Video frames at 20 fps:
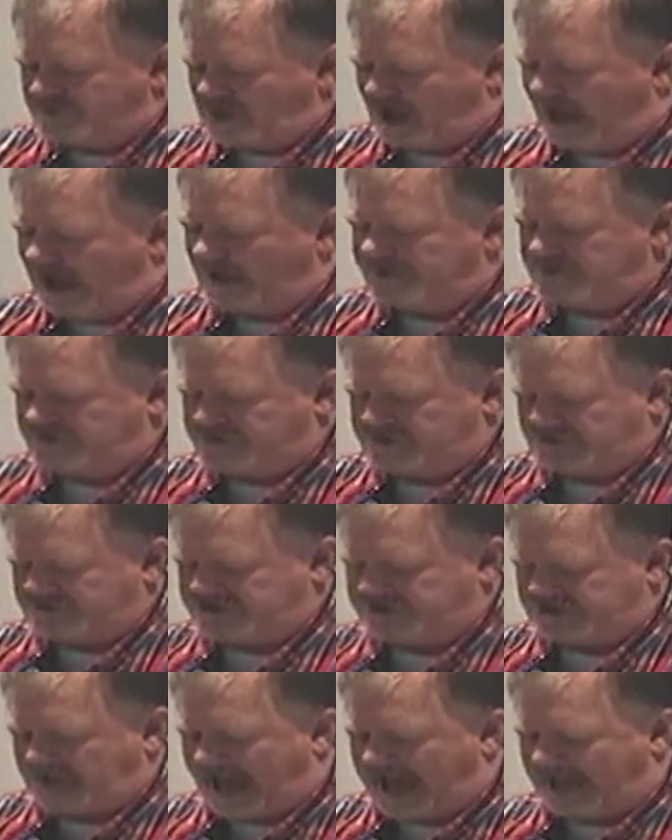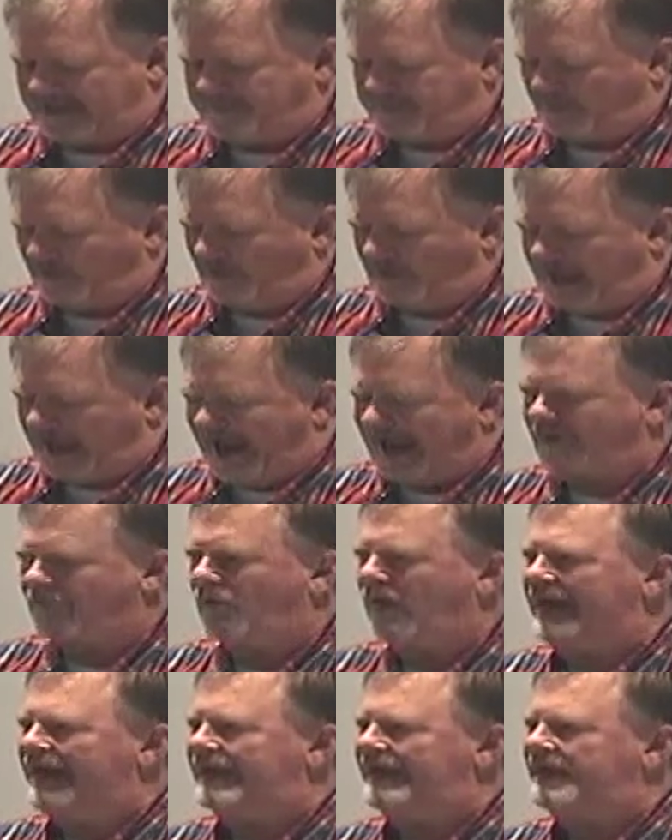John's disciple,
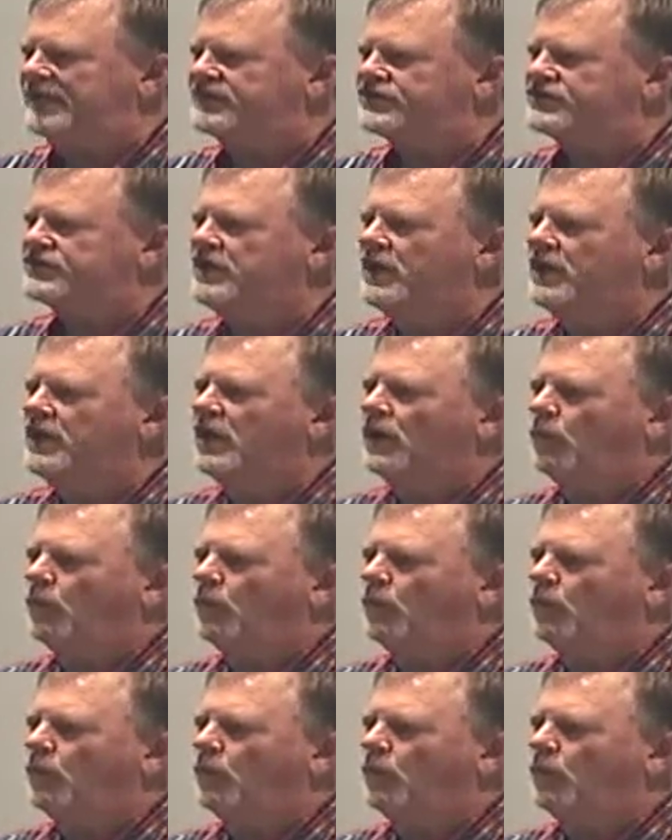Irenaeus